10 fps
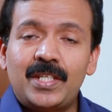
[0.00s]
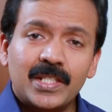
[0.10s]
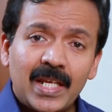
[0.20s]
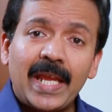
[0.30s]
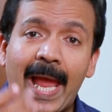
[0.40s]

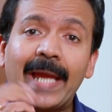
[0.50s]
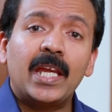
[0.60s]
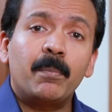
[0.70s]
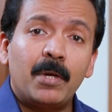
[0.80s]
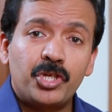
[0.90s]
Just like
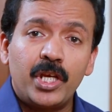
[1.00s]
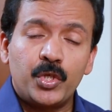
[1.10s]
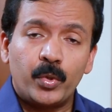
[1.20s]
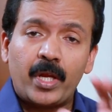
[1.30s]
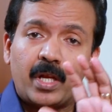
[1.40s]
hacking
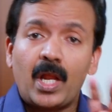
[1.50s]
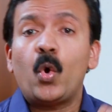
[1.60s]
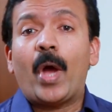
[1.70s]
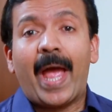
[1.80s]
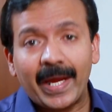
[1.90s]
machines, you can
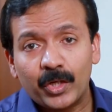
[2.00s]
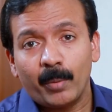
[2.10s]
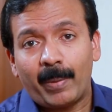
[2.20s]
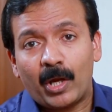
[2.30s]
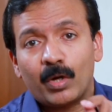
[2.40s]
now hack
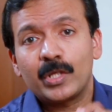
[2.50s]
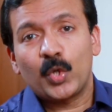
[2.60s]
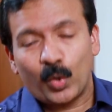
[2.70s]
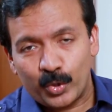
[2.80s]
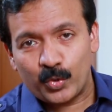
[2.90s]
your
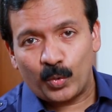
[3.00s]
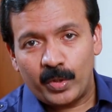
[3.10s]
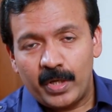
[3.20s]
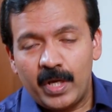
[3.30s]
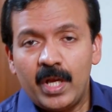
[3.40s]
biology also.
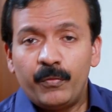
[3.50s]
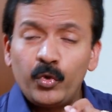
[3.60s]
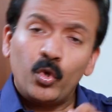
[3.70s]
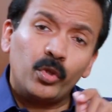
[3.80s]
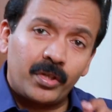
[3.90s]
If
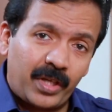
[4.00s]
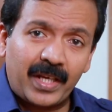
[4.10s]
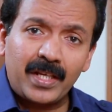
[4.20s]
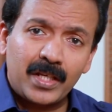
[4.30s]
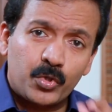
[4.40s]
you know the
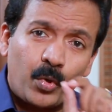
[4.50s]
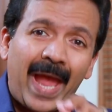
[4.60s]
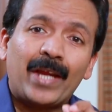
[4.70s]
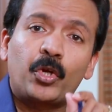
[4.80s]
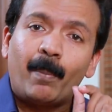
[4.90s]
techniques to
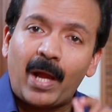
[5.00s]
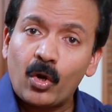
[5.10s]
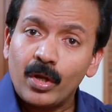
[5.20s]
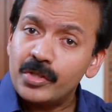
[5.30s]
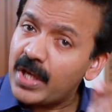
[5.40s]
hack your
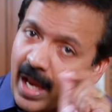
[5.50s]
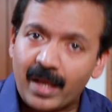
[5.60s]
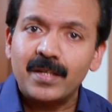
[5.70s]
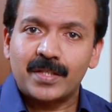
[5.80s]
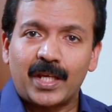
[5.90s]
biology
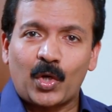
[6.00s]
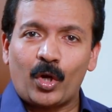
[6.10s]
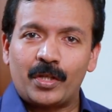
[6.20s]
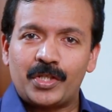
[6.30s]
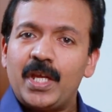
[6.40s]
and
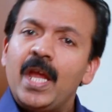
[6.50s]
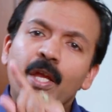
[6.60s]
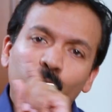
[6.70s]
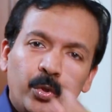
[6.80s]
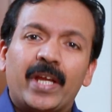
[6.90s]
psychology,
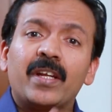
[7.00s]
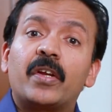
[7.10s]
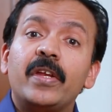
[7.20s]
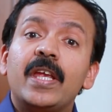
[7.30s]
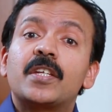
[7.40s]
you can
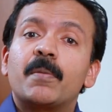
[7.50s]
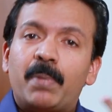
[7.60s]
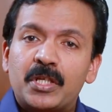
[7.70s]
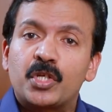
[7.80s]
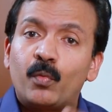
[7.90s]
create a
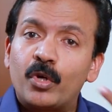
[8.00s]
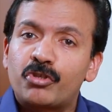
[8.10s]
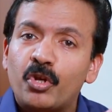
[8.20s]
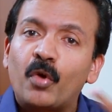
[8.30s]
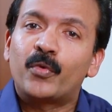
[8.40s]
better
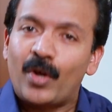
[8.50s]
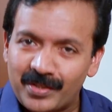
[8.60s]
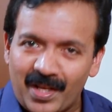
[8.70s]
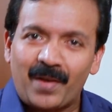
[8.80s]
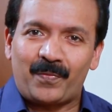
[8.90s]
version of
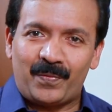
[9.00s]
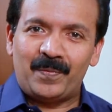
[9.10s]
yourself.